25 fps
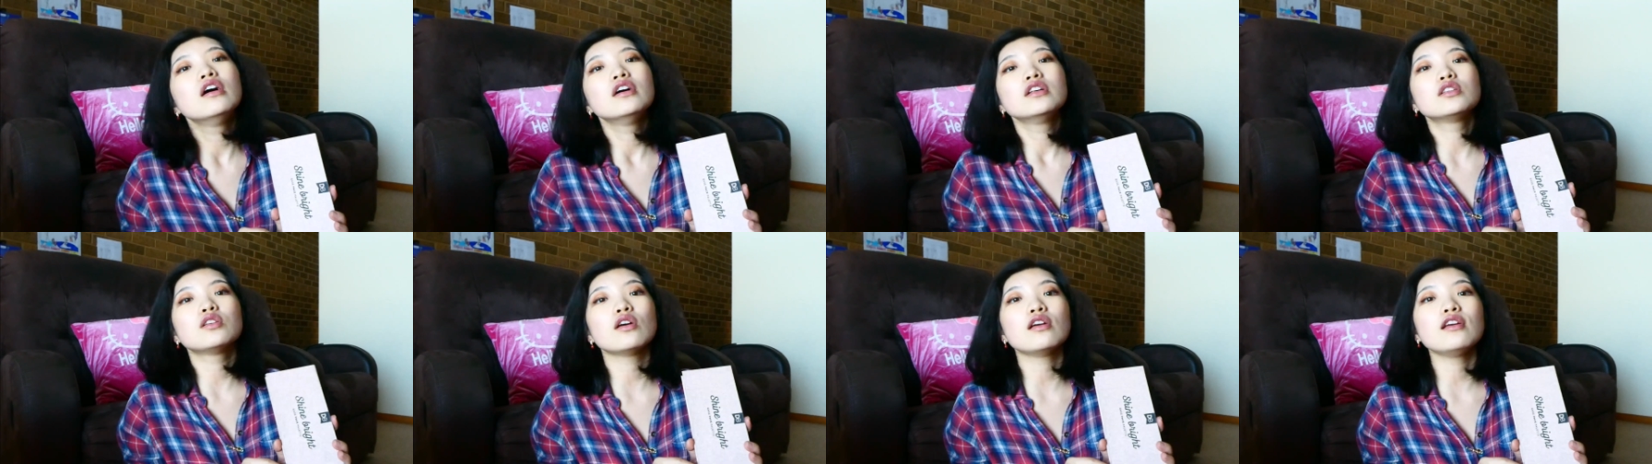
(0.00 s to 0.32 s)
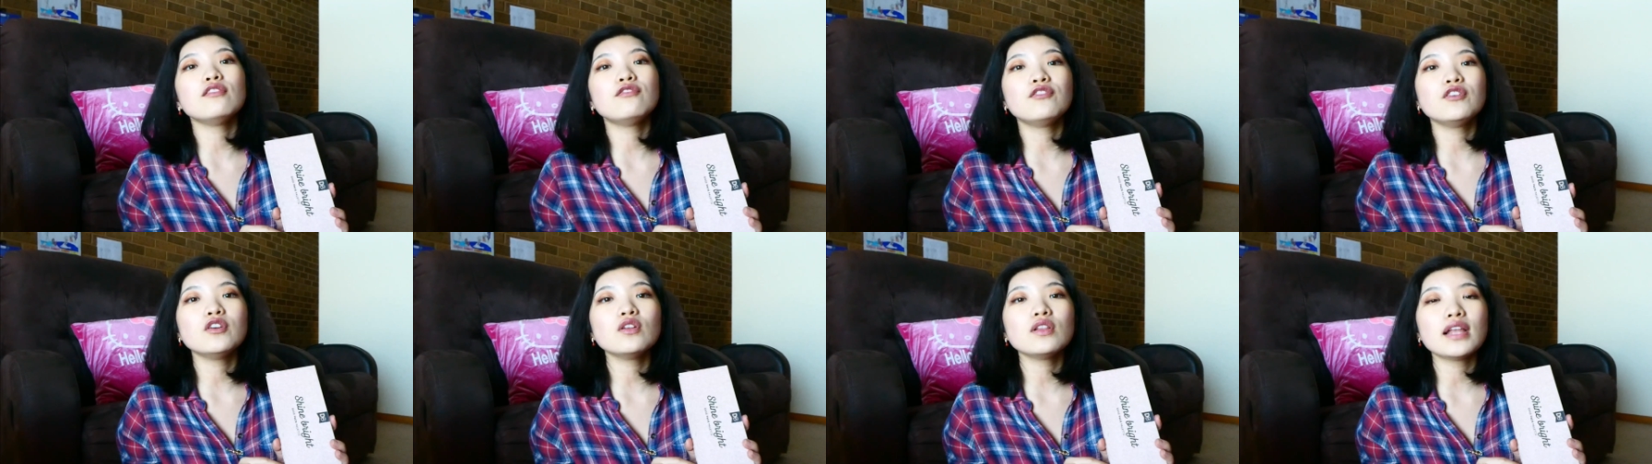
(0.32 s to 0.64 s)
So
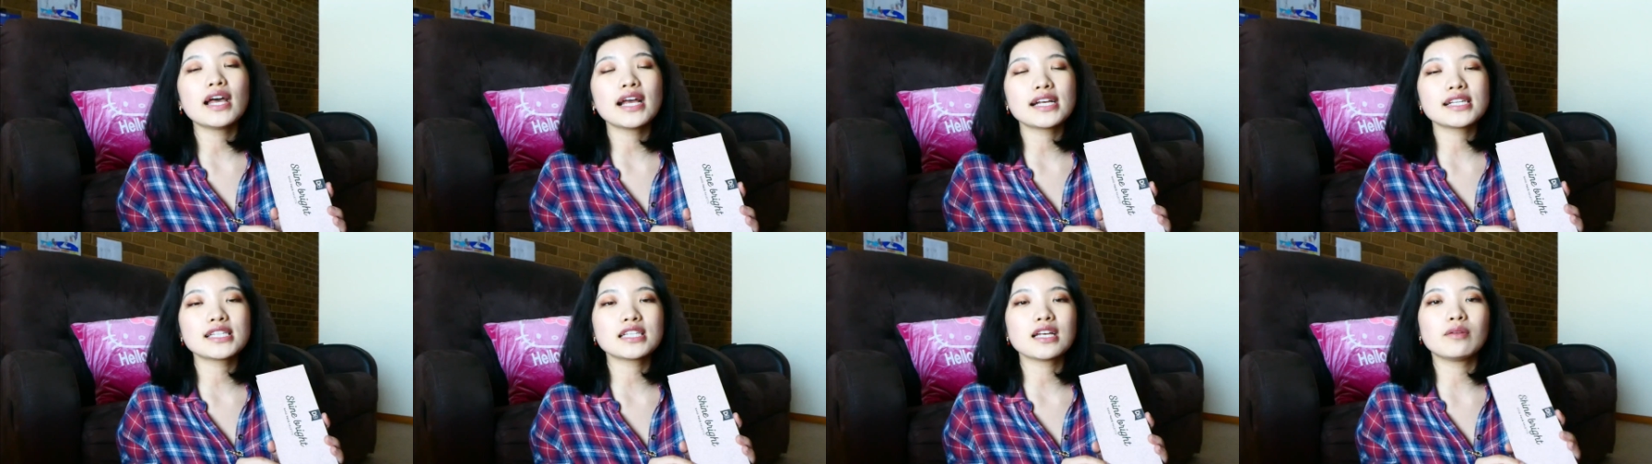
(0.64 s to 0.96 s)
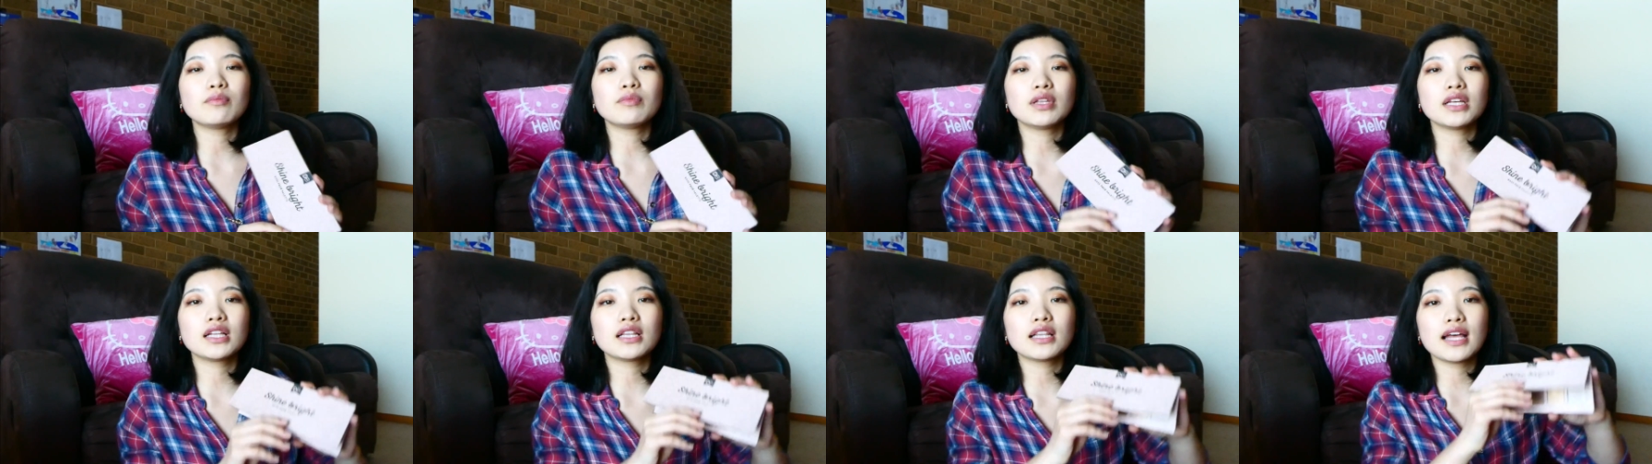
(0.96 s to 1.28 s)
if you like
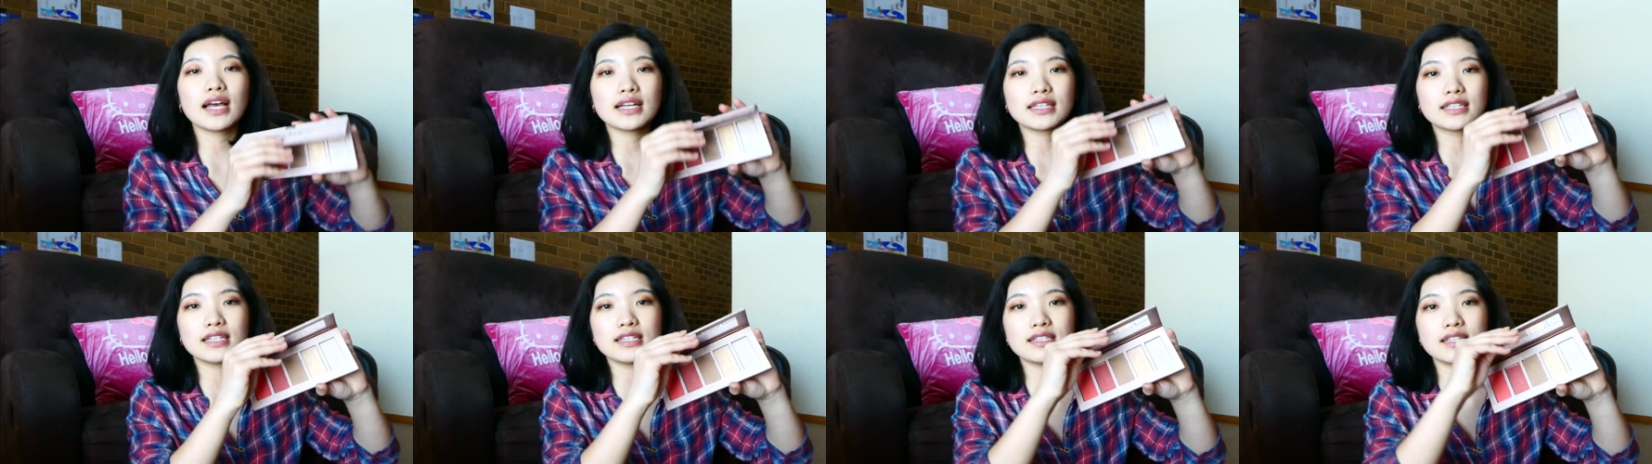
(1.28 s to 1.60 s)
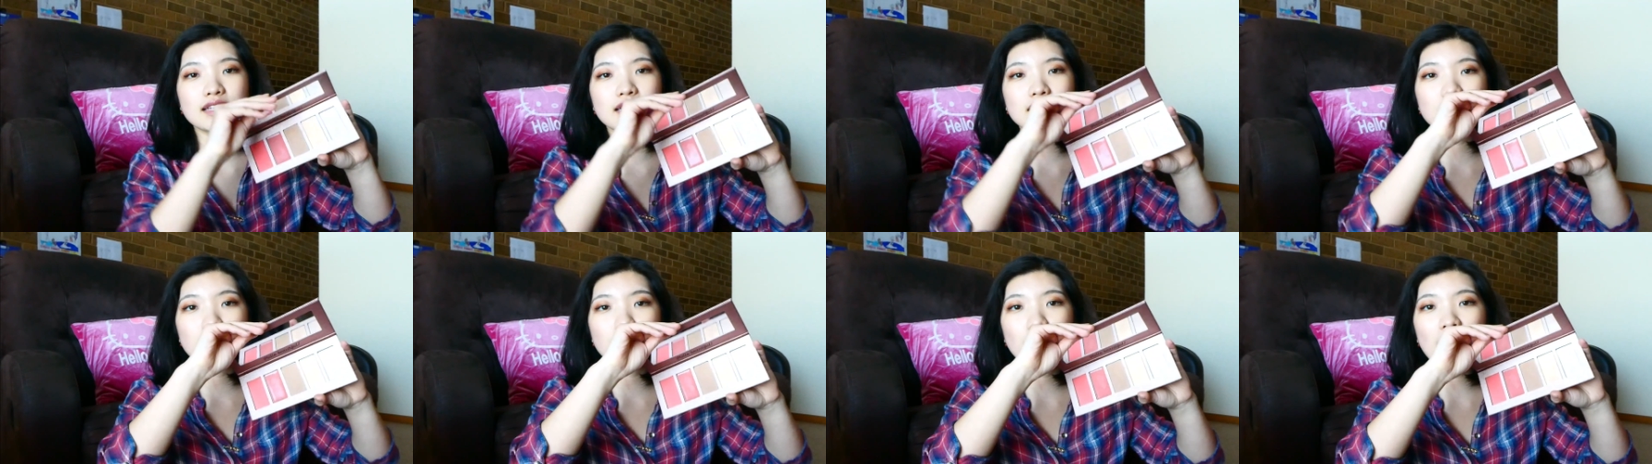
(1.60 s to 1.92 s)
something like this
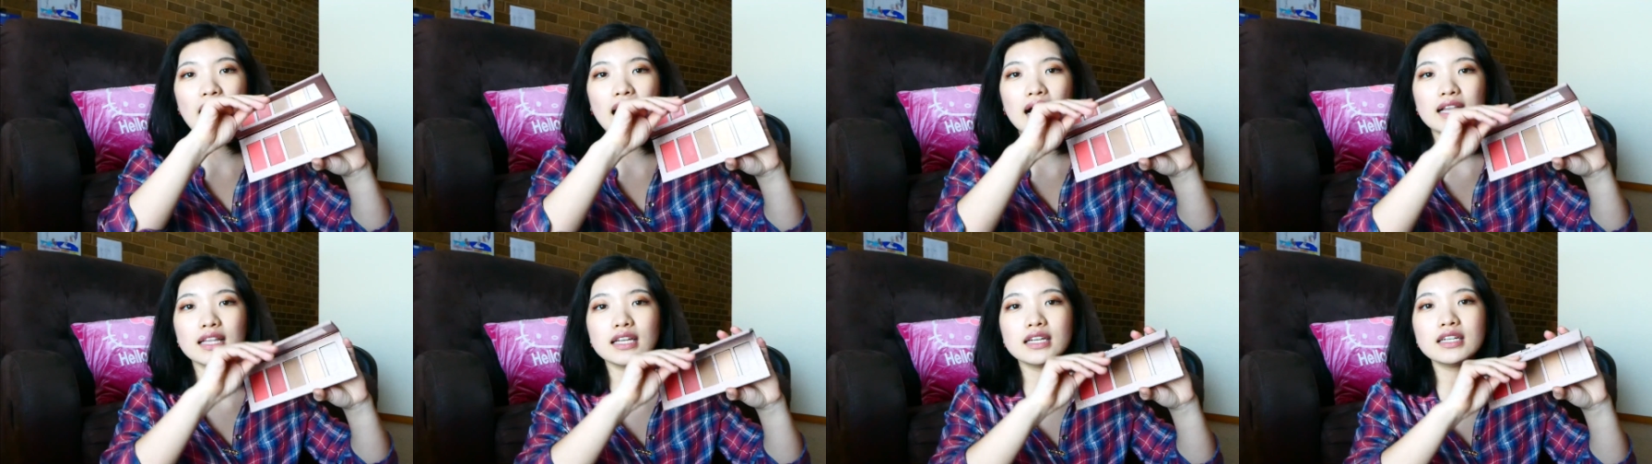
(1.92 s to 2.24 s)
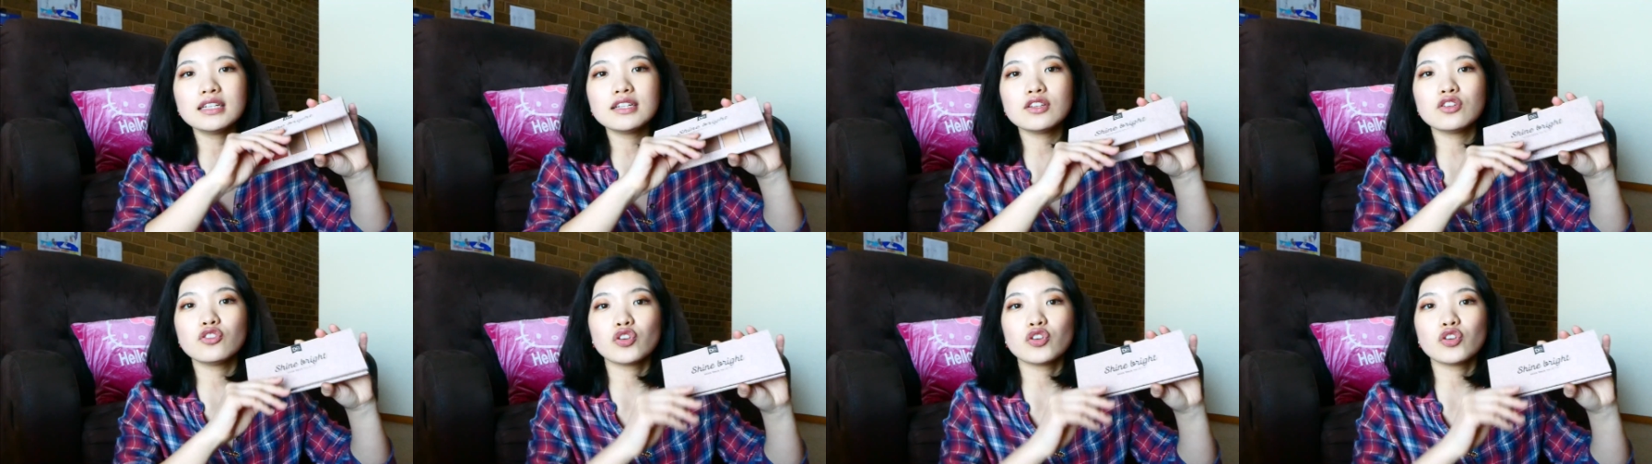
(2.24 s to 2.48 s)
in a palette,